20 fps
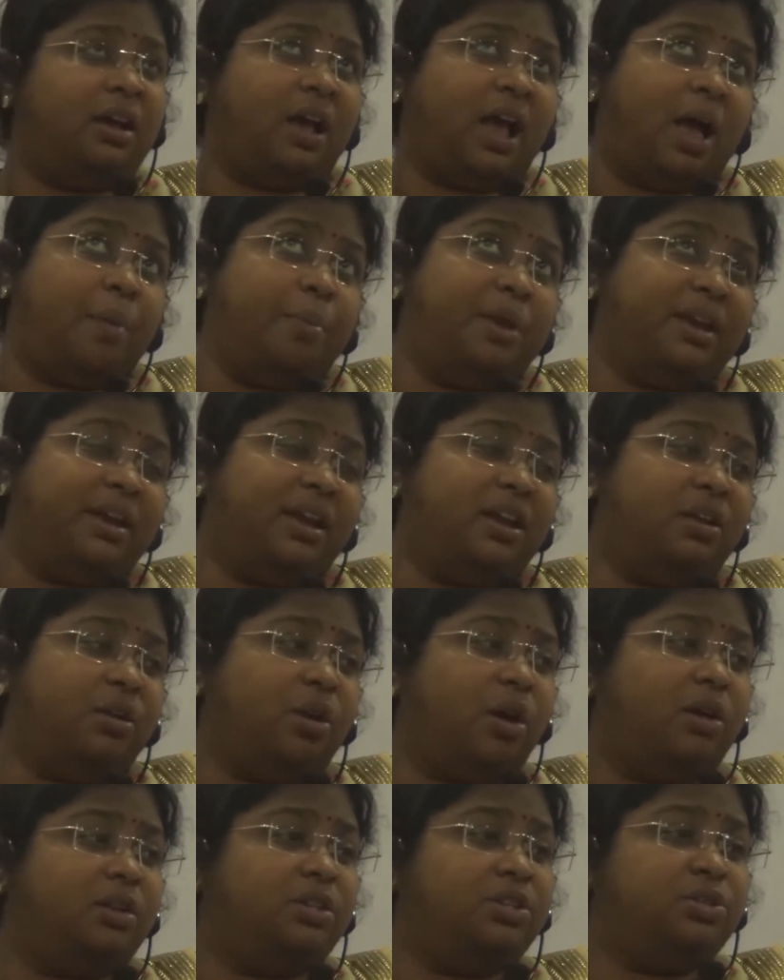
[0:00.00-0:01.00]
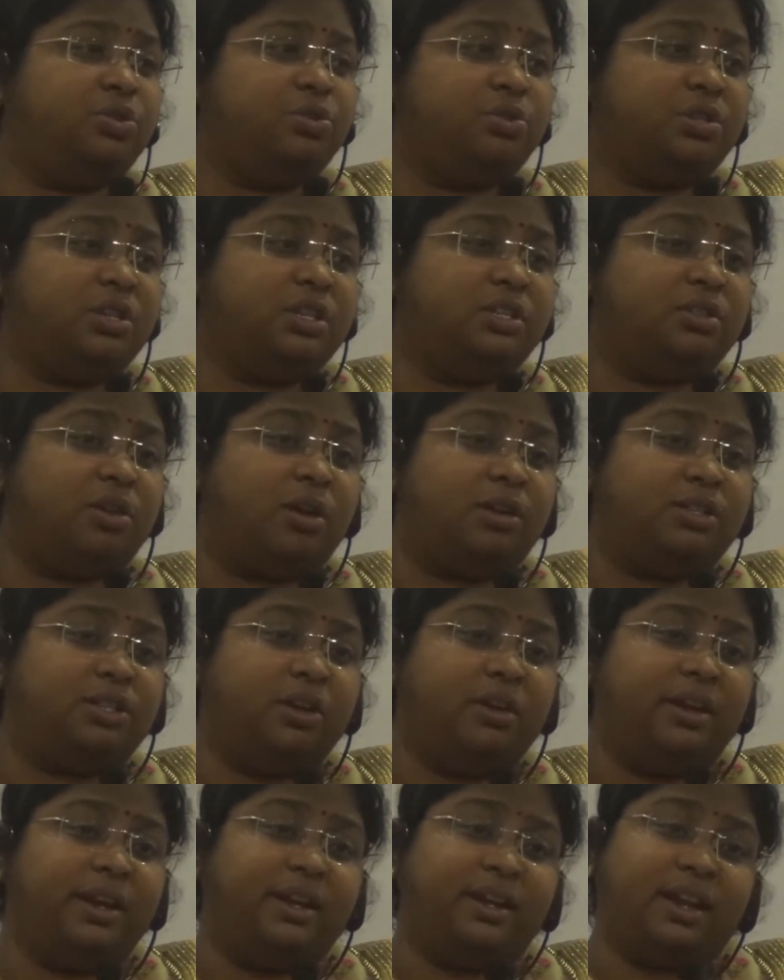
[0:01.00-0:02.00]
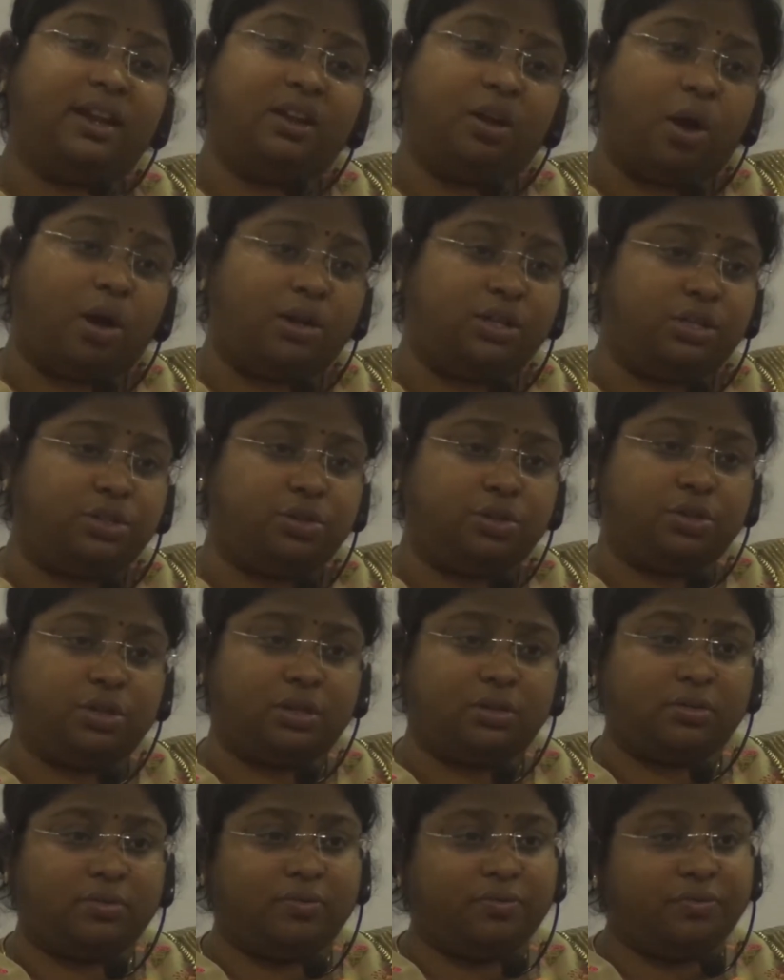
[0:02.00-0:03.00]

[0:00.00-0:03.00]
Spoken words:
American constitution is also a written constitution.